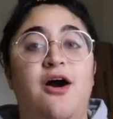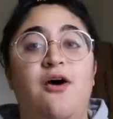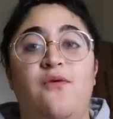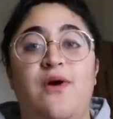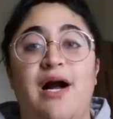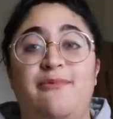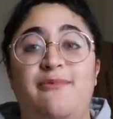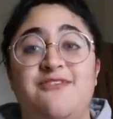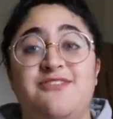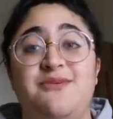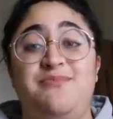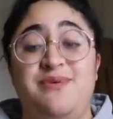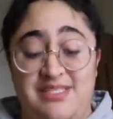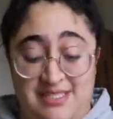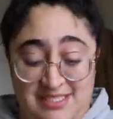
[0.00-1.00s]
Oh, I've also
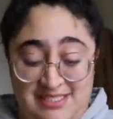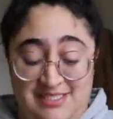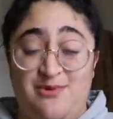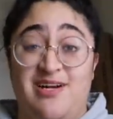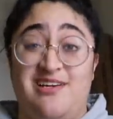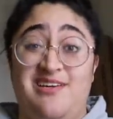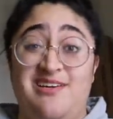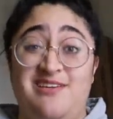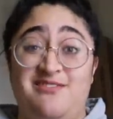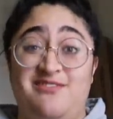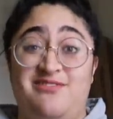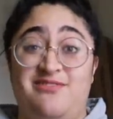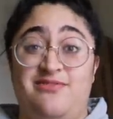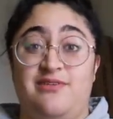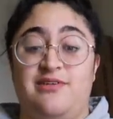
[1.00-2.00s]
been in this sweater
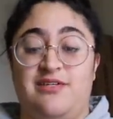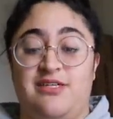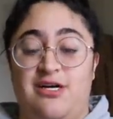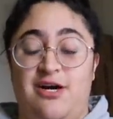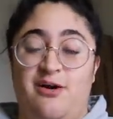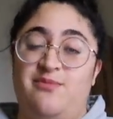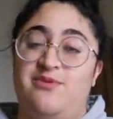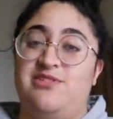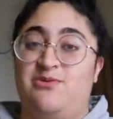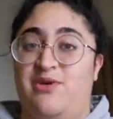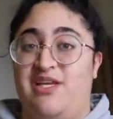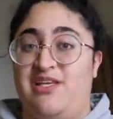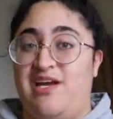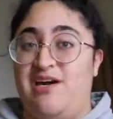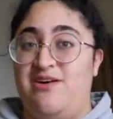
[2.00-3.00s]
for almost a
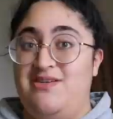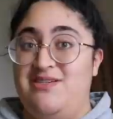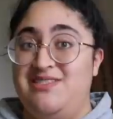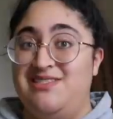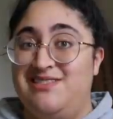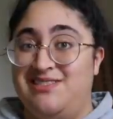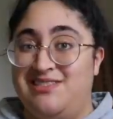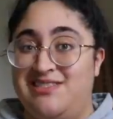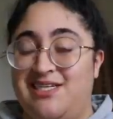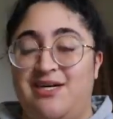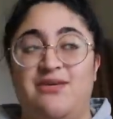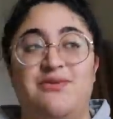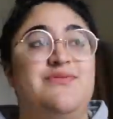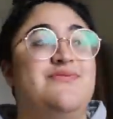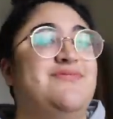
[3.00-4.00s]
week now,
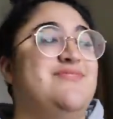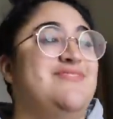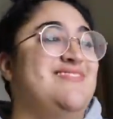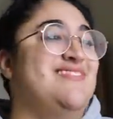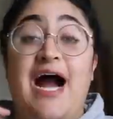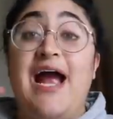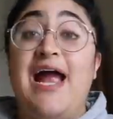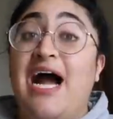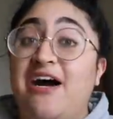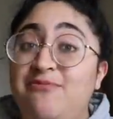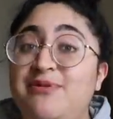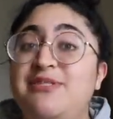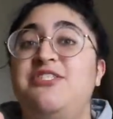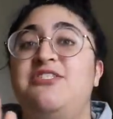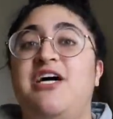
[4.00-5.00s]
so. I have
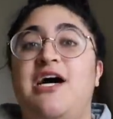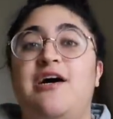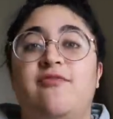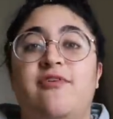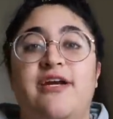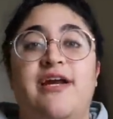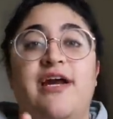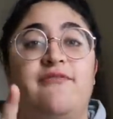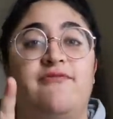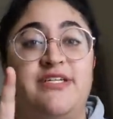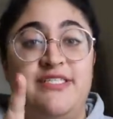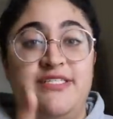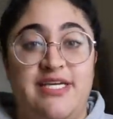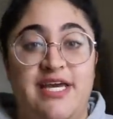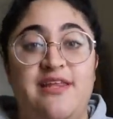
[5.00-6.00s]
been showering every
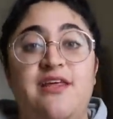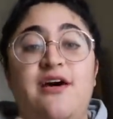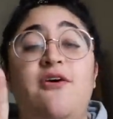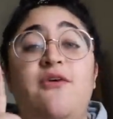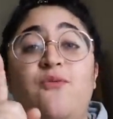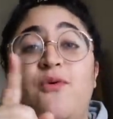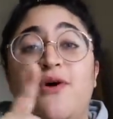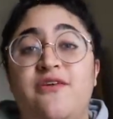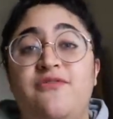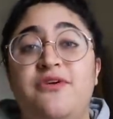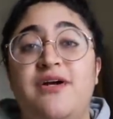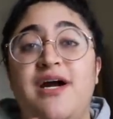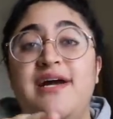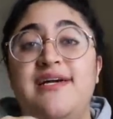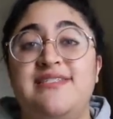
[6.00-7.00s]
day though. One of you
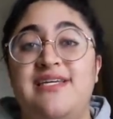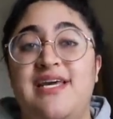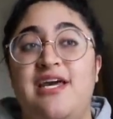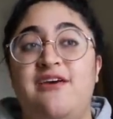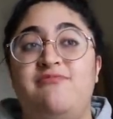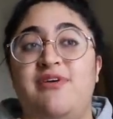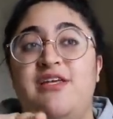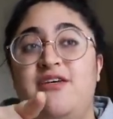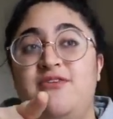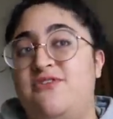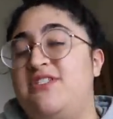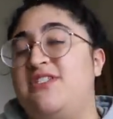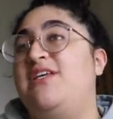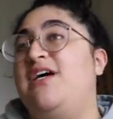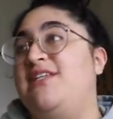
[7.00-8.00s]
guys gave me a
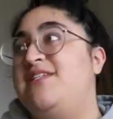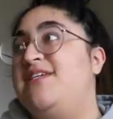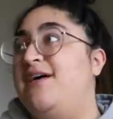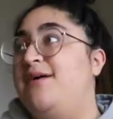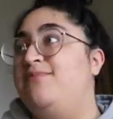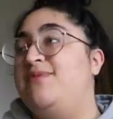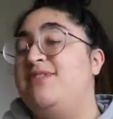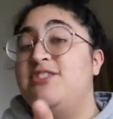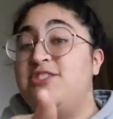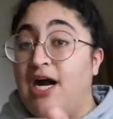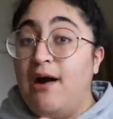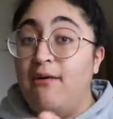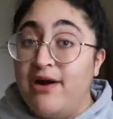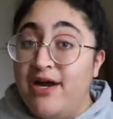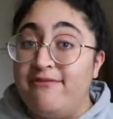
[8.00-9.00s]
tip to
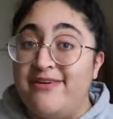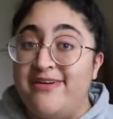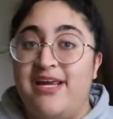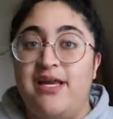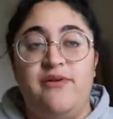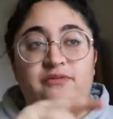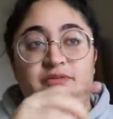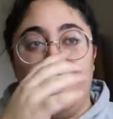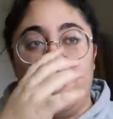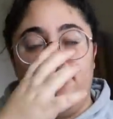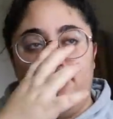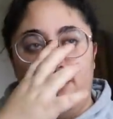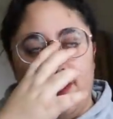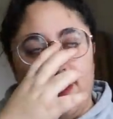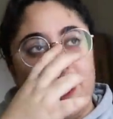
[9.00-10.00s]
shower every day even if you don't
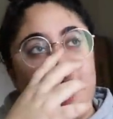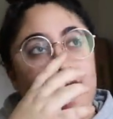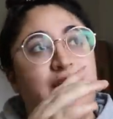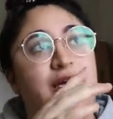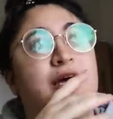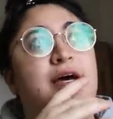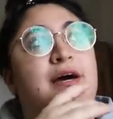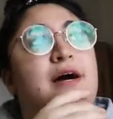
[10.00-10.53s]
feel like it.